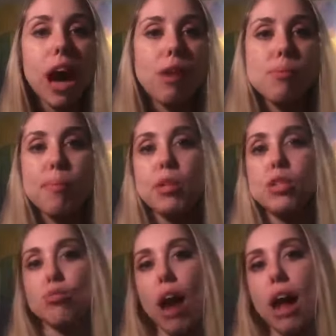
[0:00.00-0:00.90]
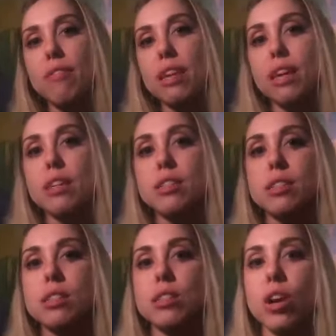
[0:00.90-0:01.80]
I remember driving into
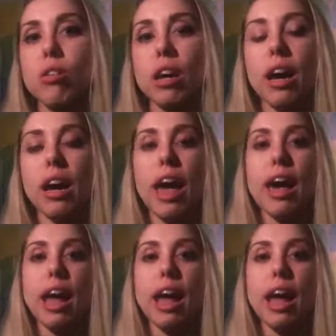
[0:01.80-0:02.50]
Sedona, and